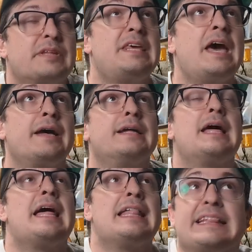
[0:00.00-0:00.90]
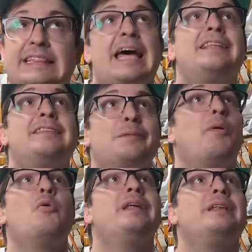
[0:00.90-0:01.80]
Yeah, that's the
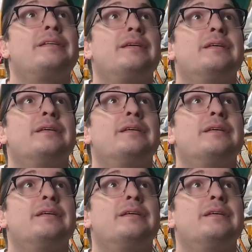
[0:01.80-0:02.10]
point.